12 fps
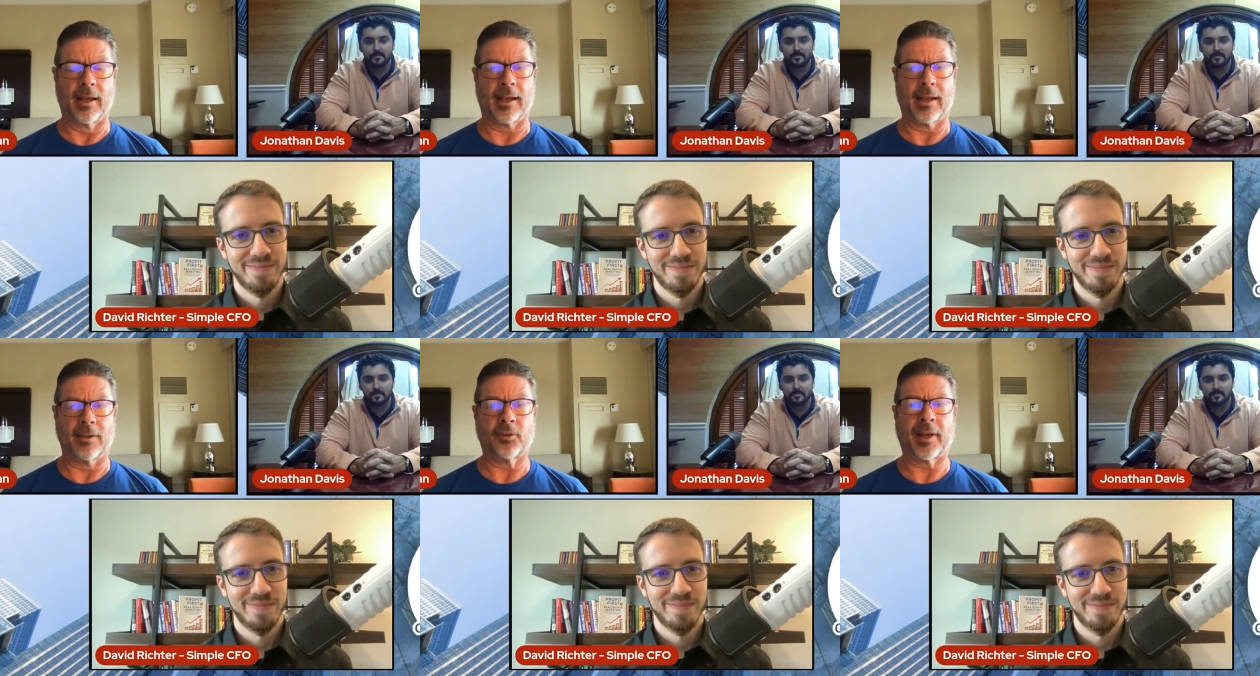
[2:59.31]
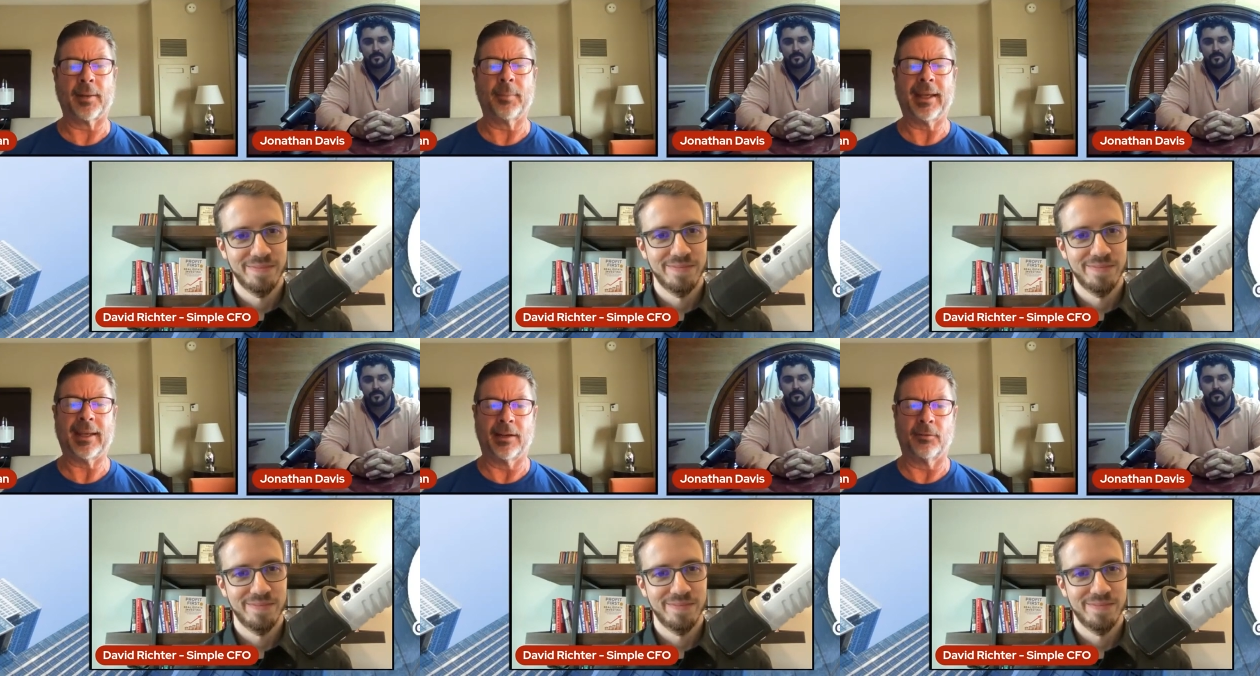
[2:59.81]
Speaker 1: I, I I try
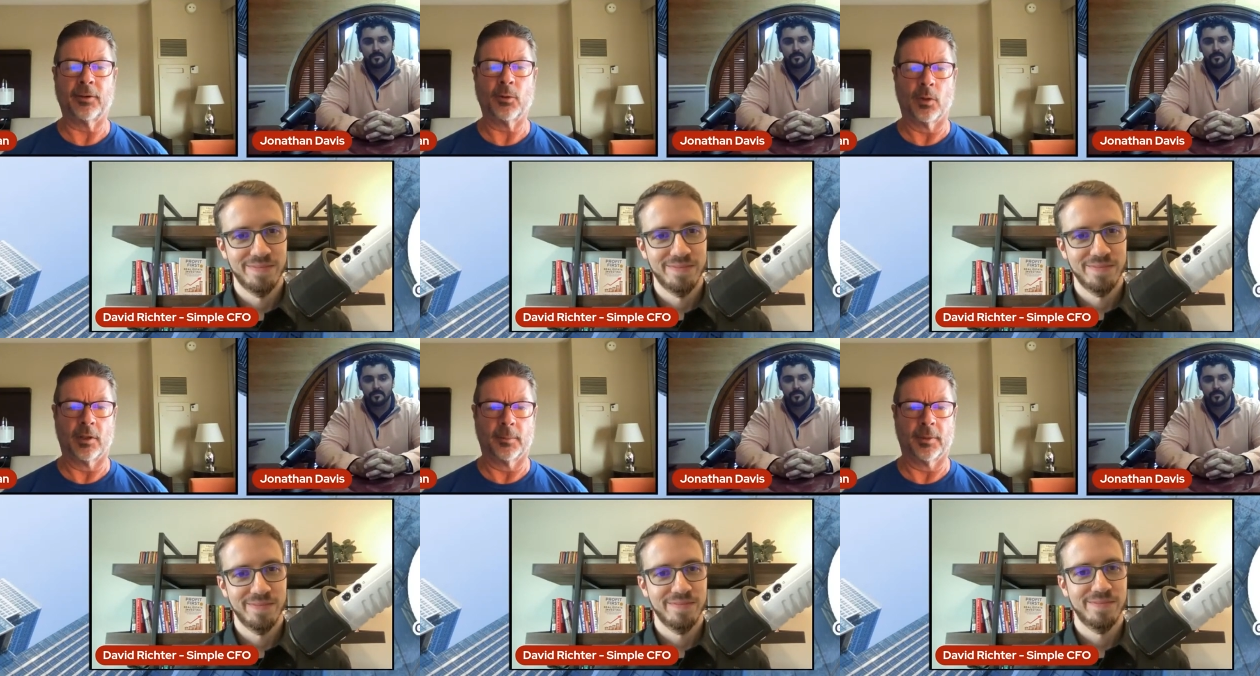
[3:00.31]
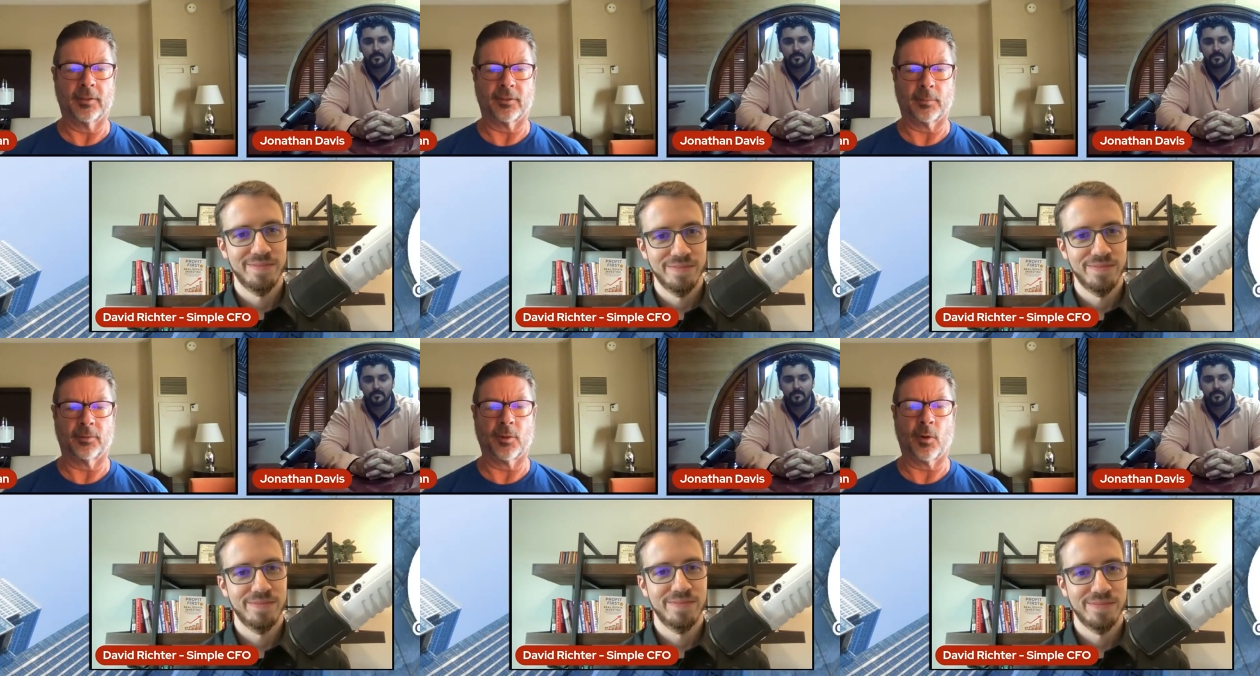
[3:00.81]
to make everyone because I'm